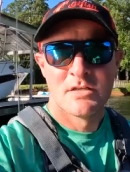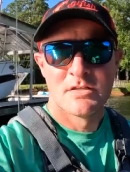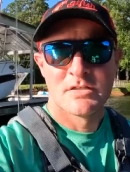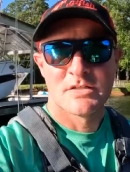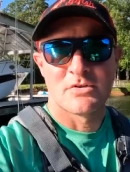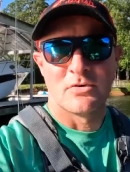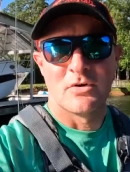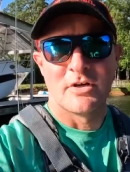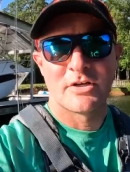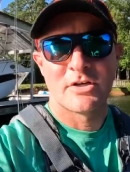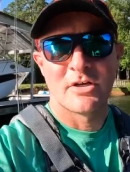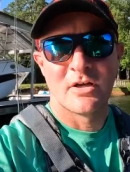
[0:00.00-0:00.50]

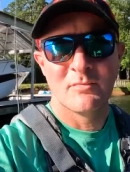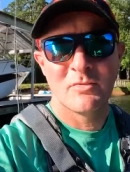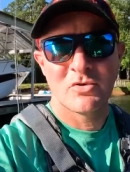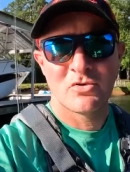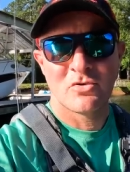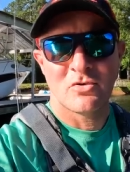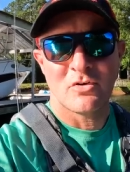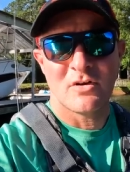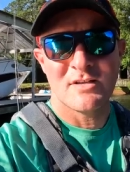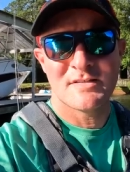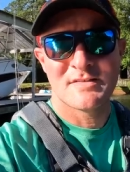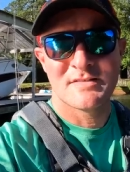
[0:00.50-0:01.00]
So I come
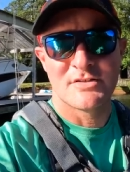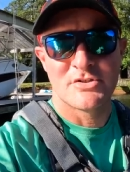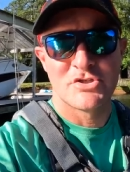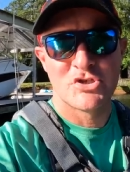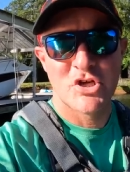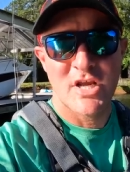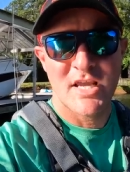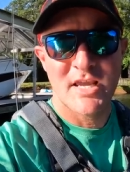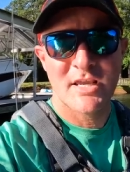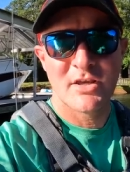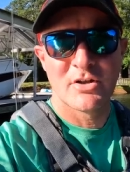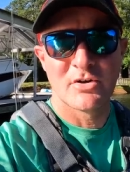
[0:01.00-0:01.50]
across the
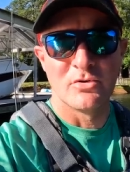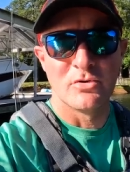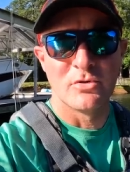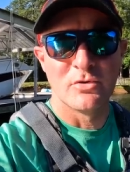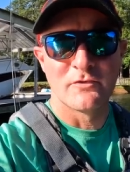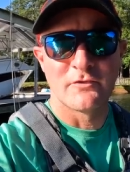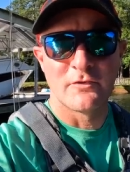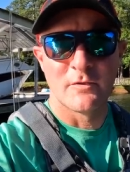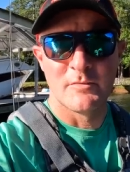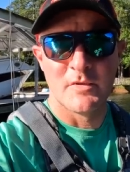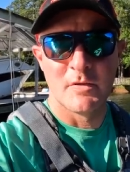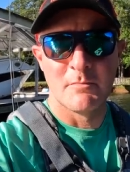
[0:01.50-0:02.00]

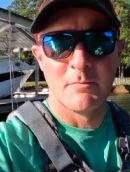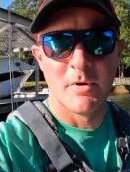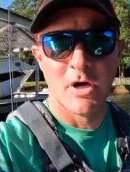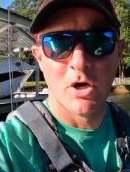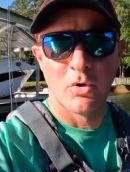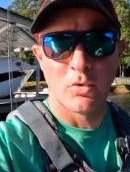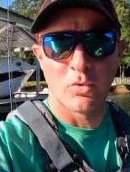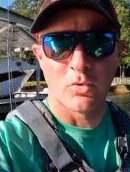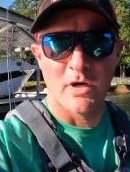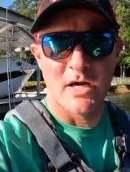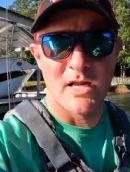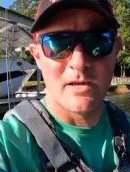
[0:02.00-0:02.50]
channel from the
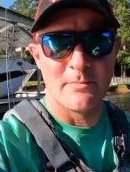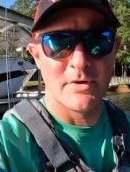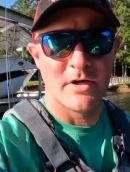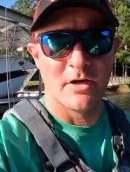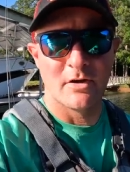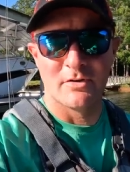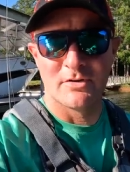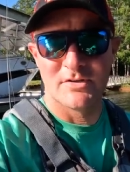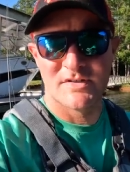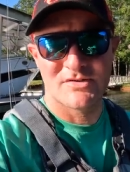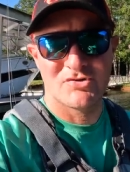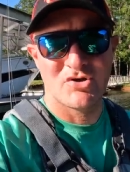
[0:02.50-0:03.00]
boat ramp
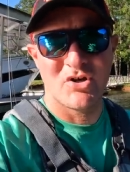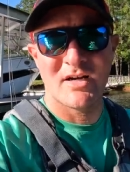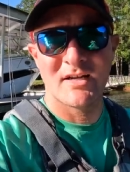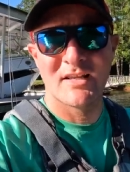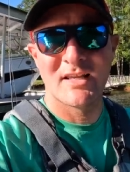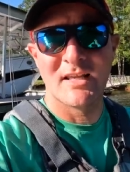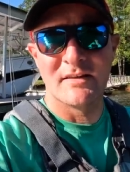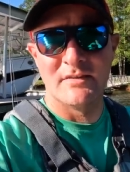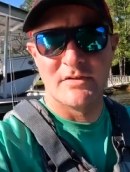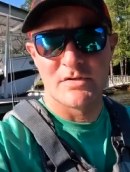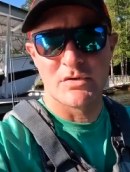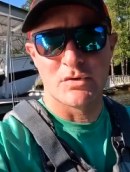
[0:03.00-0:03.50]
here, just try to
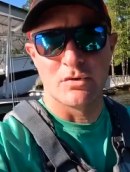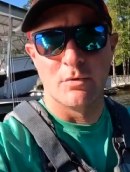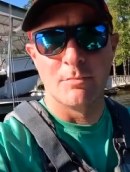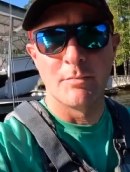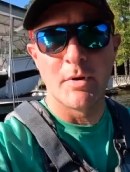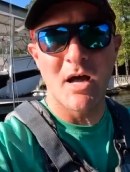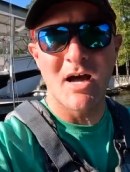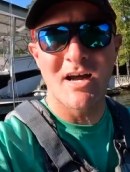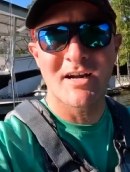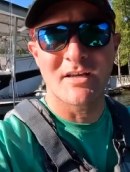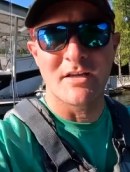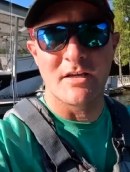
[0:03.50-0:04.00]
get in this little
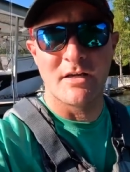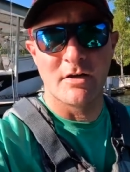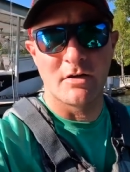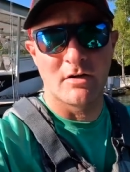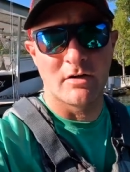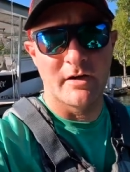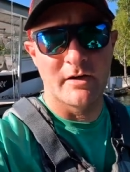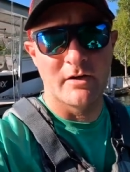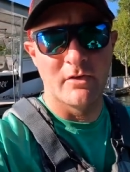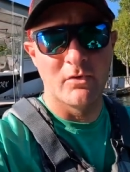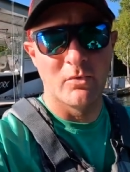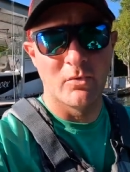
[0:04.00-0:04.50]
pocket
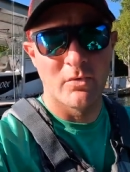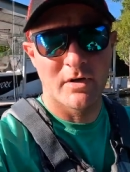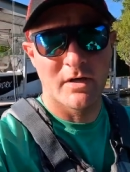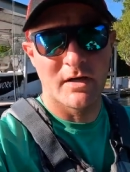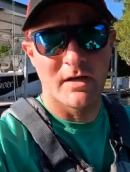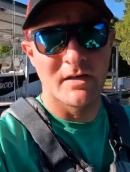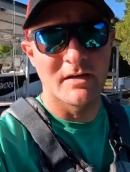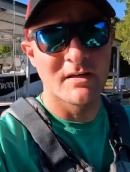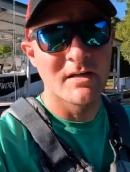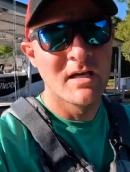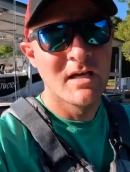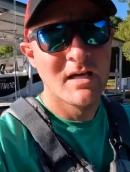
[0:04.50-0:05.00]
here out of the
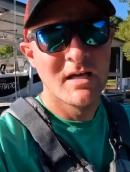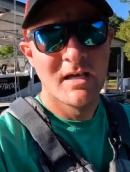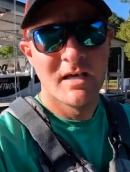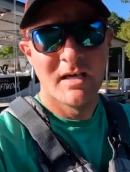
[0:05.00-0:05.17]
wind.